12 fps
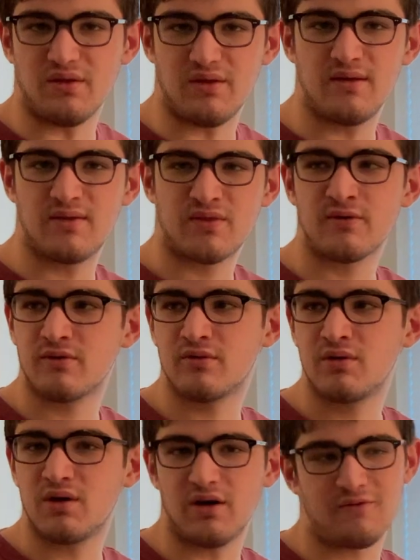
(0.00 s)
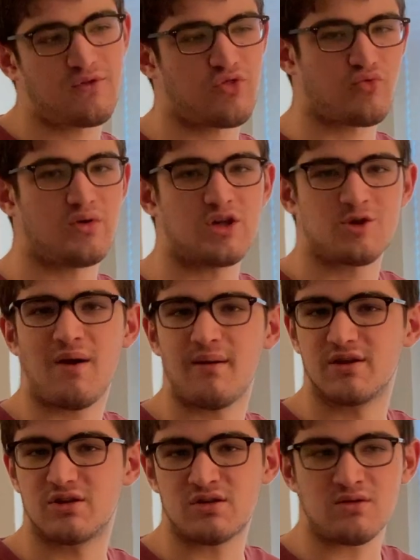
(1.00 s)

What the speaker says: the third of 3 experiments